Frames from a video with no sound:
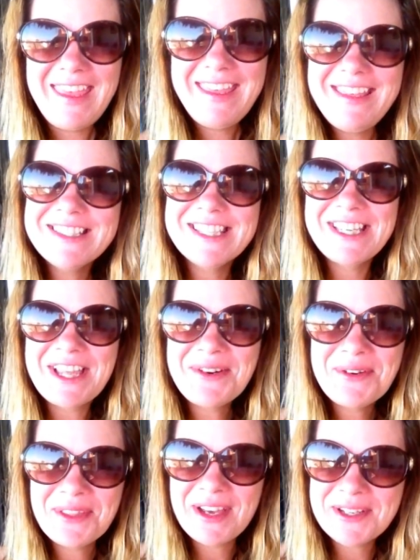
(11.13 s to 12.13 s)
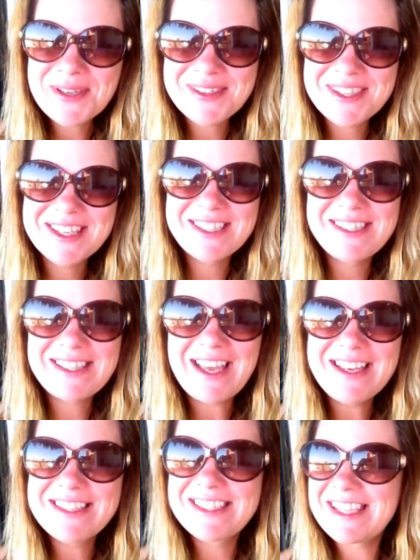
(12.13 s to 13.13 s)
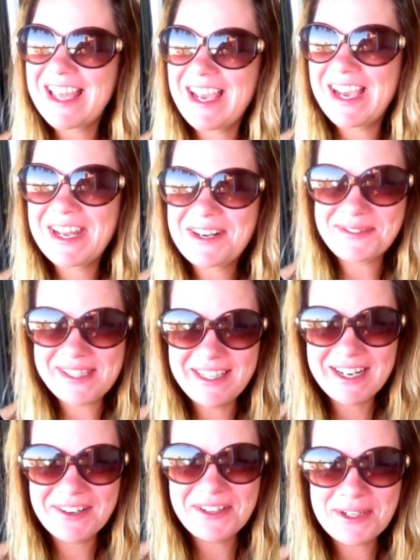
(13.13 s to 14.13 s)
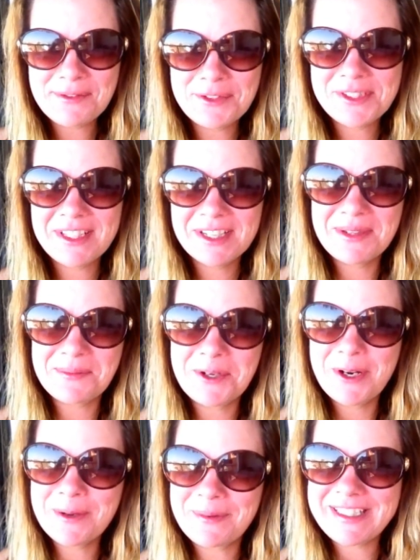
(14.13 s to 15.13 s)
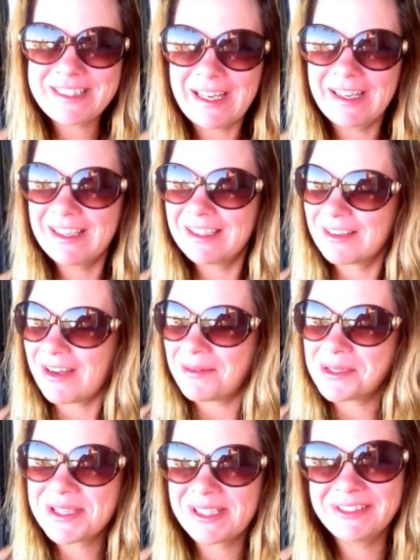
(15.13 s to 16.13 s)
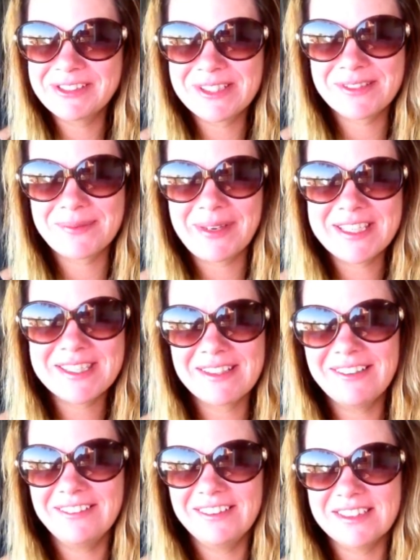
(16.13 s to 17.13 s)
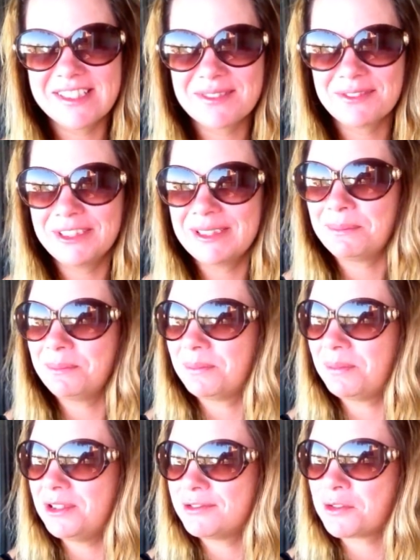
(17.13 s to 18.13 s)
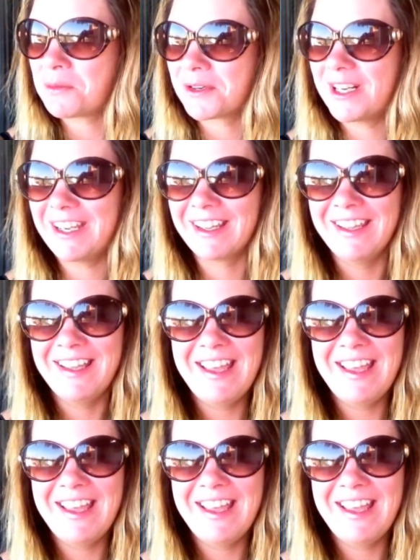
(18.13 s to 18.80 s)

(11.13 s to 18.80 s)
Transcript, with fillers: Hey, this is Heather with the House of Success, and I'm sitting out here first thing in the morning on my deck in Cabo San Lucas, Mexico, and it's a really beautiful morning.